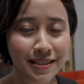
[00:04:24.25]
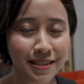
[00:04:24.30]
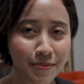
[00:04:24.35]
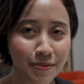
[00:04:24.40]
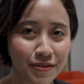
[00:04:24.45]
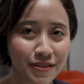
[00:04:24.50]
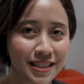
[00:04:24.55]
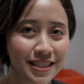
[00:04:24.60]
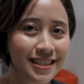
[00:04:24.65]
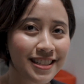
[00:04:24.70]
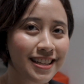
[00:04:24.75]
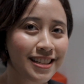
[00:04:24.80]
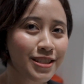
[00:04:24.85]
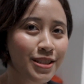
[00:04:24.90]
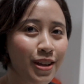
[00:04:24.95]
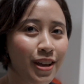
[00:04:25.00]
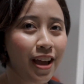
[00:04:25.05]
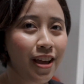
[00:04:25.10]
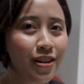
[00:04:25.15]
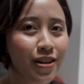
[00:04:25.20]
of these things
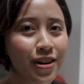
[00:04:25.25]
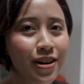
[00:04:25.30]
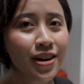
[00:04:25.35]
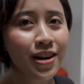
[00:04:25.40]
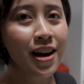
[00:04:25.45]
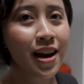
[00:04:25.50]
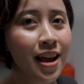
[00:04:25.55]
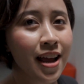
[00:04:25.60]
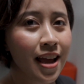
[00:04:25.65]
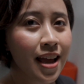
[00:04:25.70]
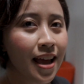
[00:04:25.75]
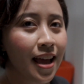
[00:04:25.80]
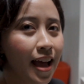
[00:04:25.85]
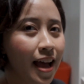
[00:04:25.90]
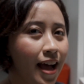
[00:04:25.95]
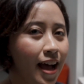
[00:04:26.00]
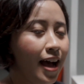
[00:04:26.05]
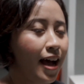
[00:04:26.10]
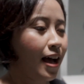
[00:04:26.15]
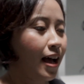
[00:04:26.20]
together,
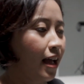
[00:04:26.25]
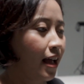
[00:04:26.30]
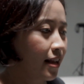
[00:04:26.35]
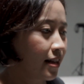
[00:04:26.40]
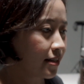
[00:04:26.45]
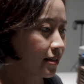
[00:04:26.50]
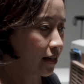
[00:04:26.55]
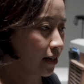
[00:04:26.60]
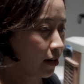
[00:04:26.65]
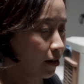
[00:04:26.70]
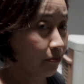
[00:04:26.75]
and